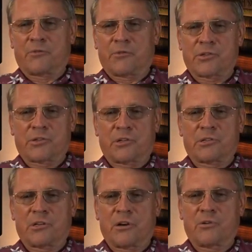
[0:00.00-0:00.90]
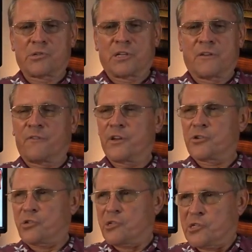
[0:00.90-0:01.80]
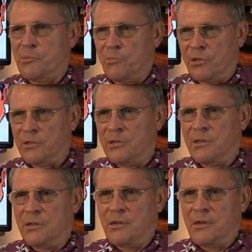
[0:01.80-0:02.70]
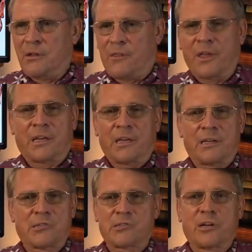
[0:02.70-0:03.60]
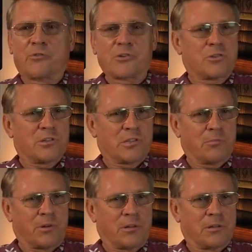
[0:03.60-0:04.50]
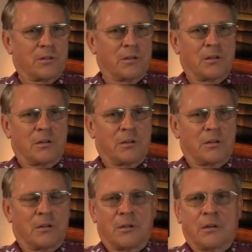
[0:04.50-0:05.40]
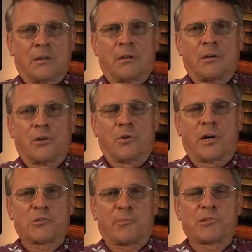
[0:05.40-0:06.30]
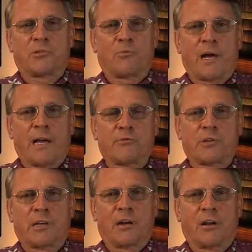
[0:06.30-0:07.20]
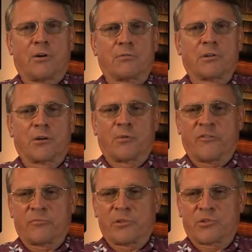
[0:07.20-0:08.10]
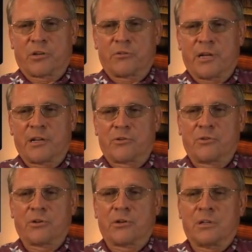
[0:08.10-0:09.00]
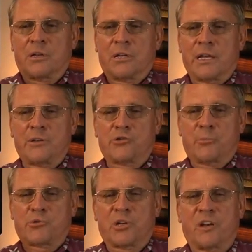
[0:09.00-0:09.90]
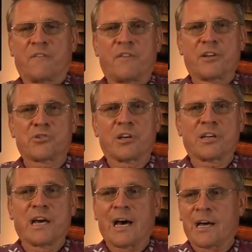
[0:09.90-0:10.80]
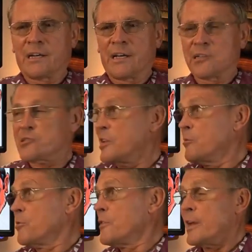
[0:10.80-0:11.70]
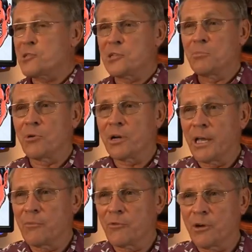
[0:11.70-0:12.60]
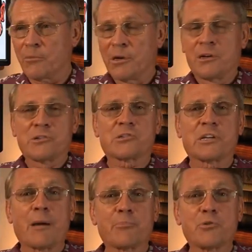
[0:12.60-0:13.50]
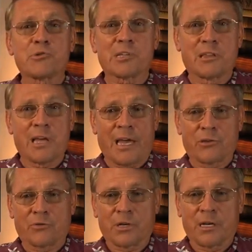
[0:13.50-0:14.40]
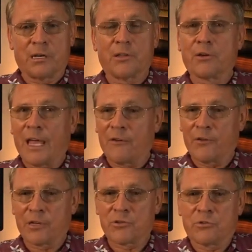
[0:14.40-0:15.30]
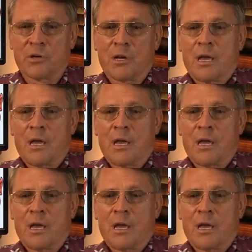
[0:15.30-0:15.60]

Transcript: of Christians are using the fish symbol, thinking this is a Christian symbol. You husbands and wives, get alone, get away from the children, and Google Egyptian fish god and see where that symbol came from. Stop using that, okay? They're laughing at you.